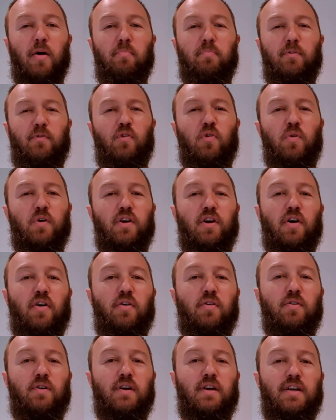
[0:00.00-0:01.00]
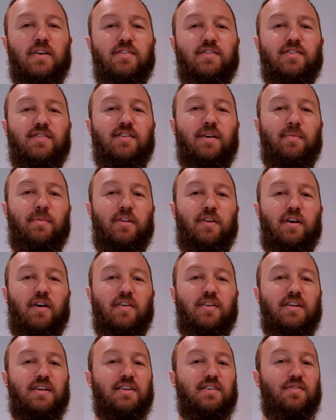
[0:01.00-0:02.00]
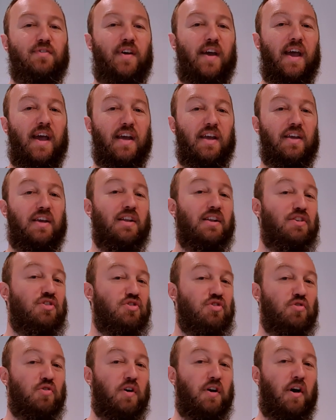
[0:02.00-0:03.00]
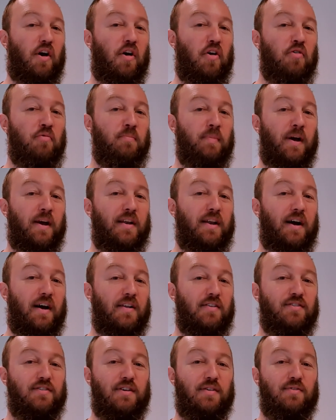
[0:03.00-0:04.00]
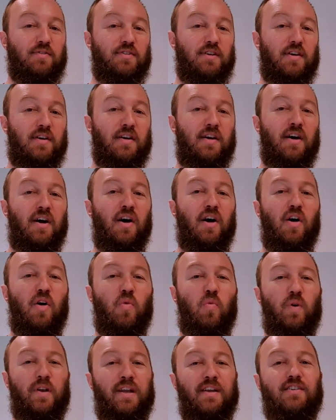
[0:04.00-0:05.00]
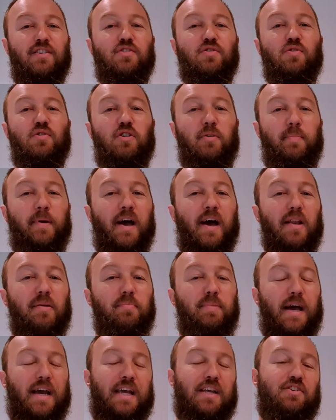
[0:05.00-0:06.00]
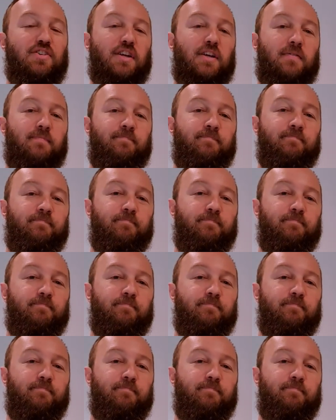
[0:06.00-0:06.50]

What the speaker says: Before we go into some of the ideas of how you can enjoy a homemade hard seltzer, we need to talk about packaging.